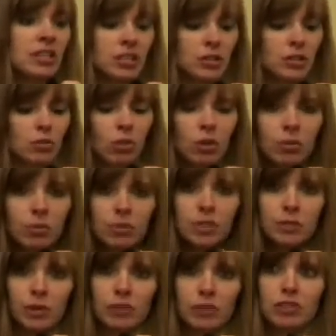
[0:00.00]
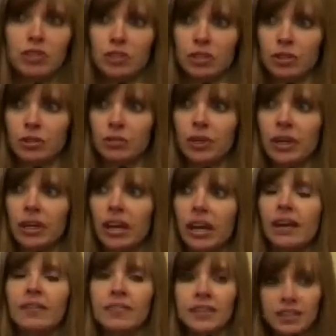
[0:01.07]
This is what we were supposed to do,
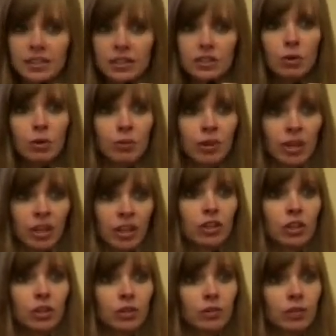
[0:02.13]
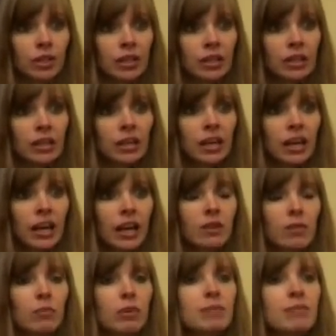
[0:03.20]
and this is what we're going to do.
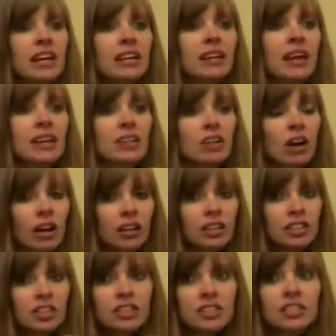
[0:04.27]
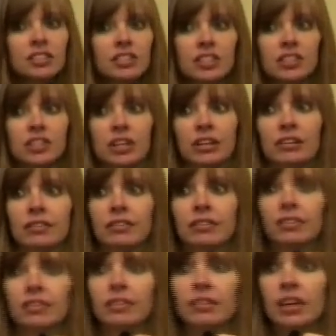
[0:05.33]
And we made a conscious decision.
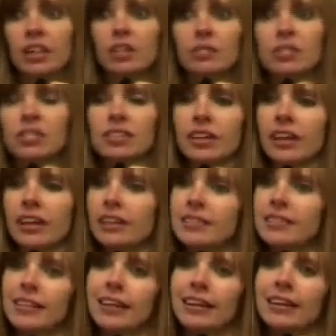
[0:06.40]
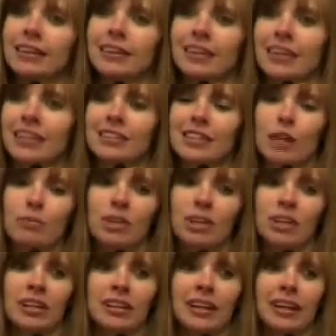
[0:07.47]
And it was just, like I said, things happen
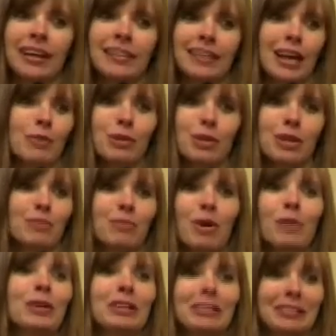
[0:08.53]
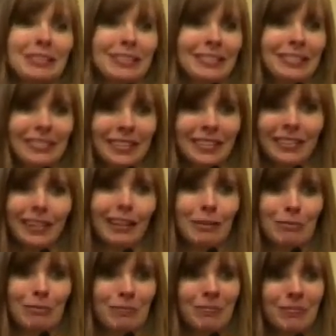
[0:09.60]
in a day. They happen in a moment in
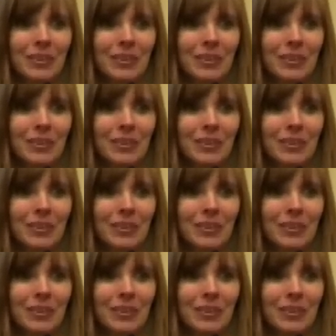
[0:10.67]
time.